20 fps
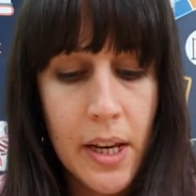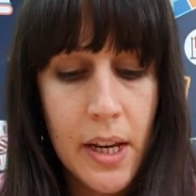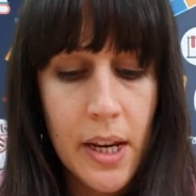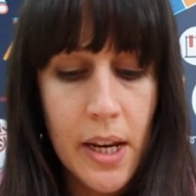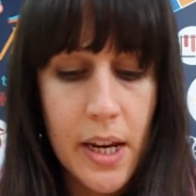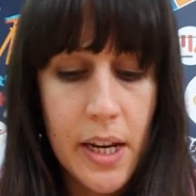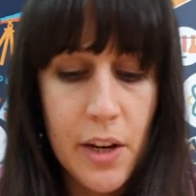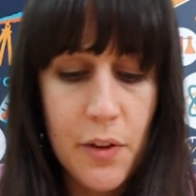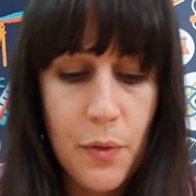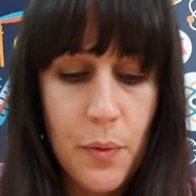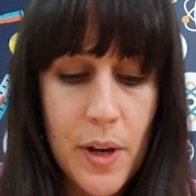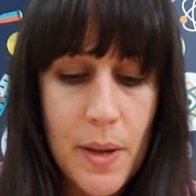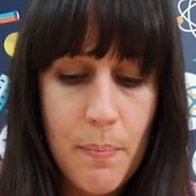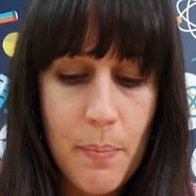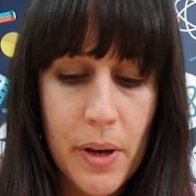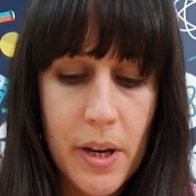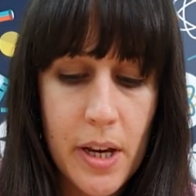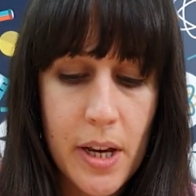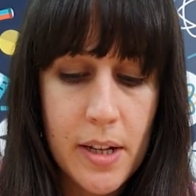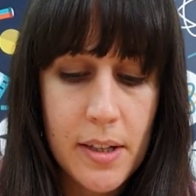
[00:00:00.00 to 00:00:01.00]
And if we
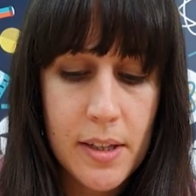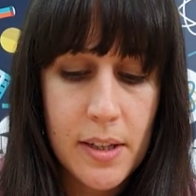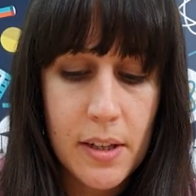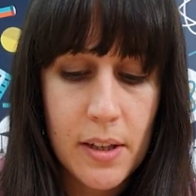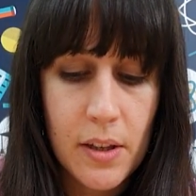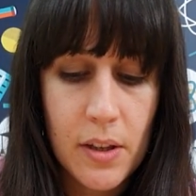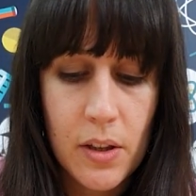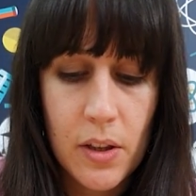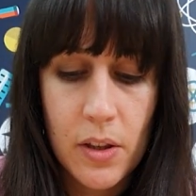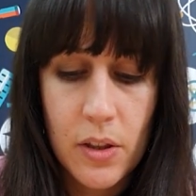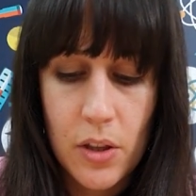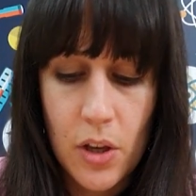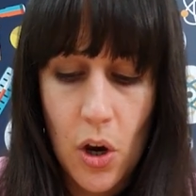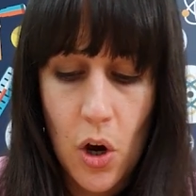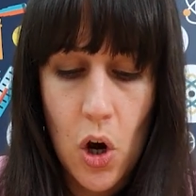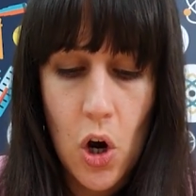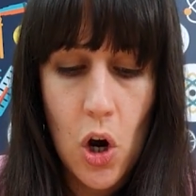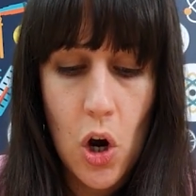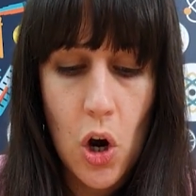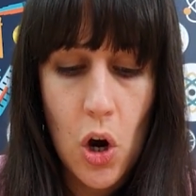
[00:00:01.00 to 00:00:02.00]
put
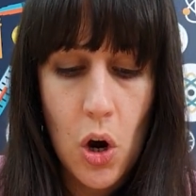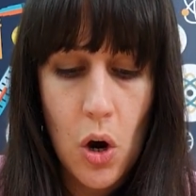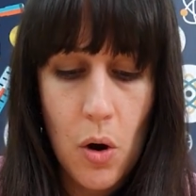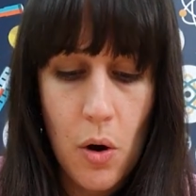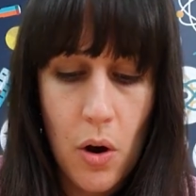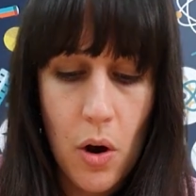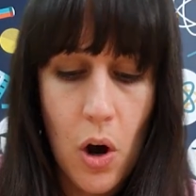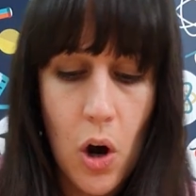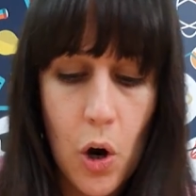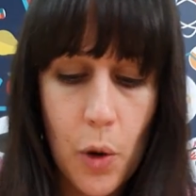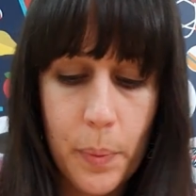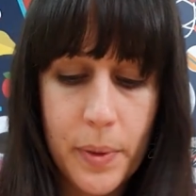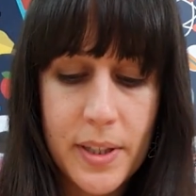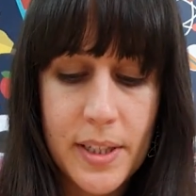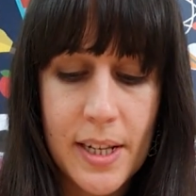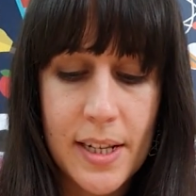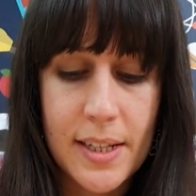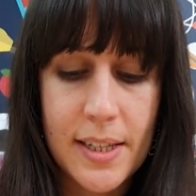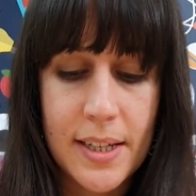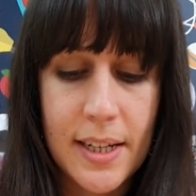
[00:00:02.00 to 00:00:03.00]
the
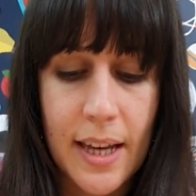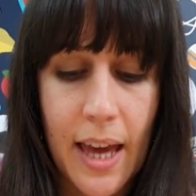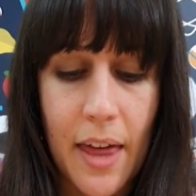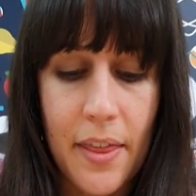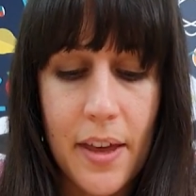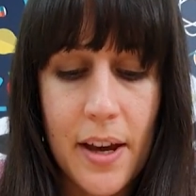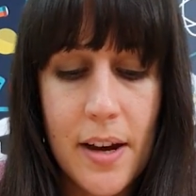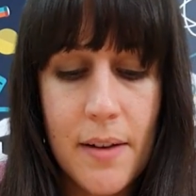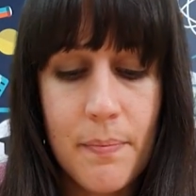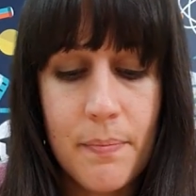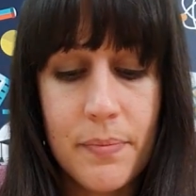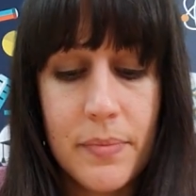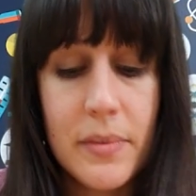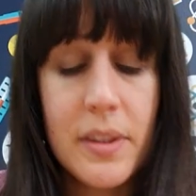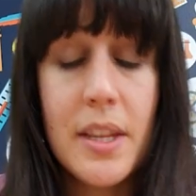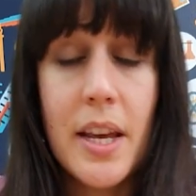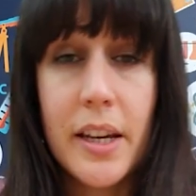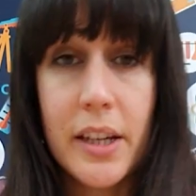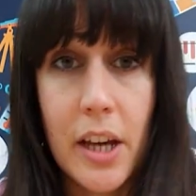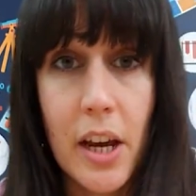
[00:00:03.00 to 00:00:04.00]
opposites together,
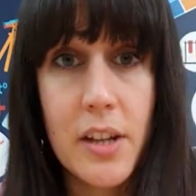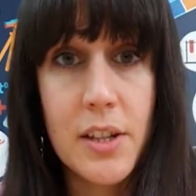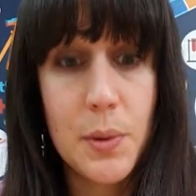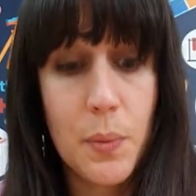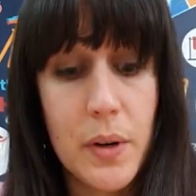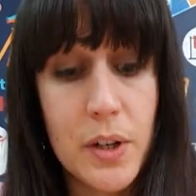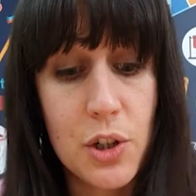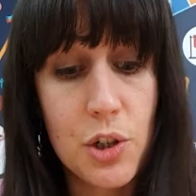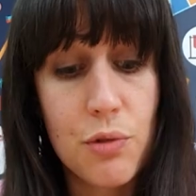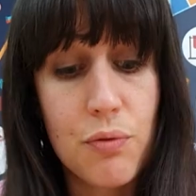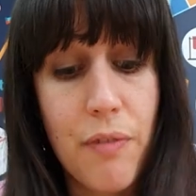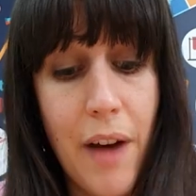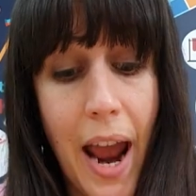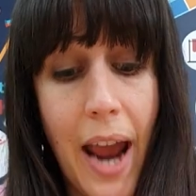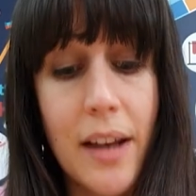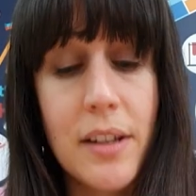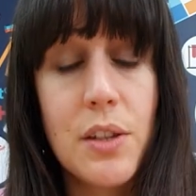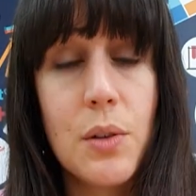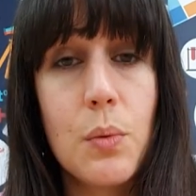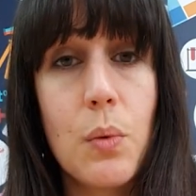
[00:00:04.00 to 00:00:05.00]
they're going to
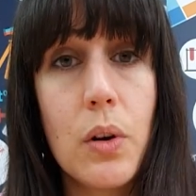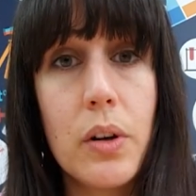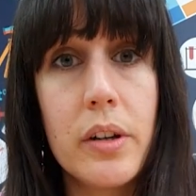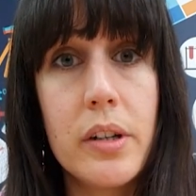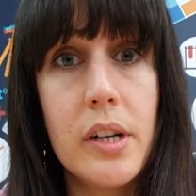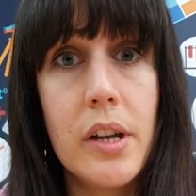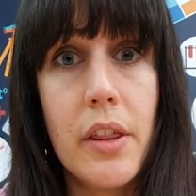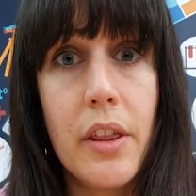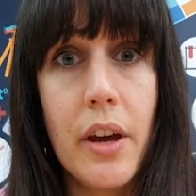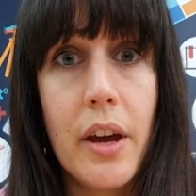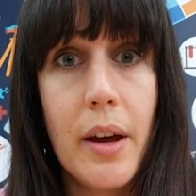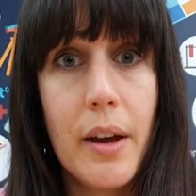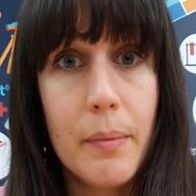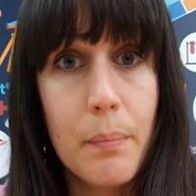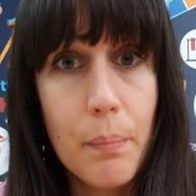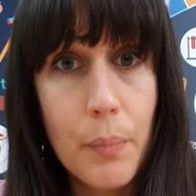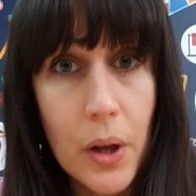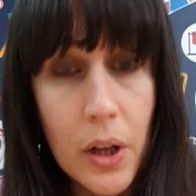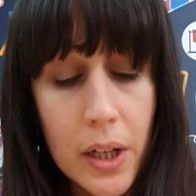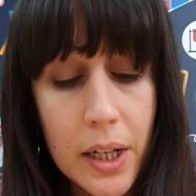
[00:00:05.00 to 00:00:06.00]
attract one another,
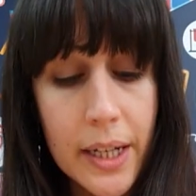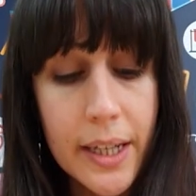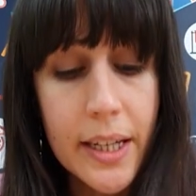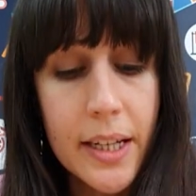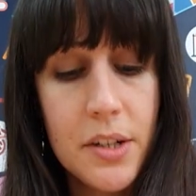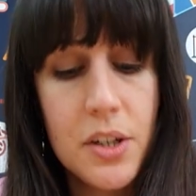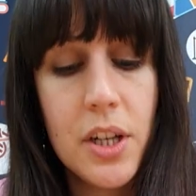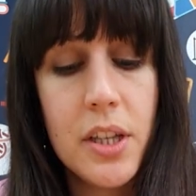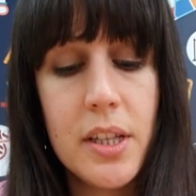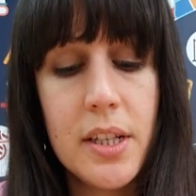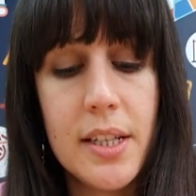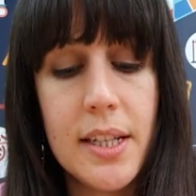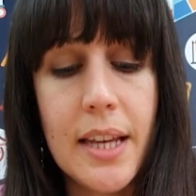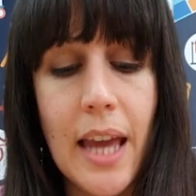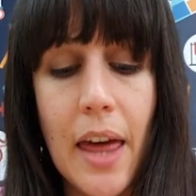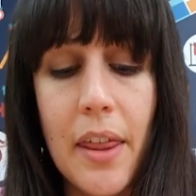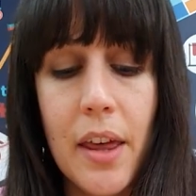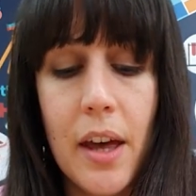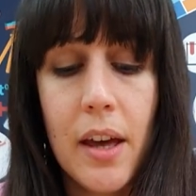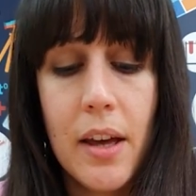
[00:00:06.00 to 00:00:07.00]
pulling each other
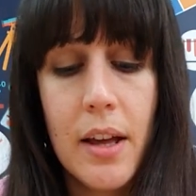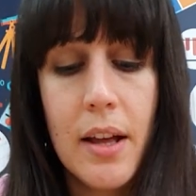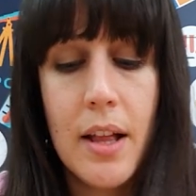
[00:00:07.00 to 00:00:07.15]
together.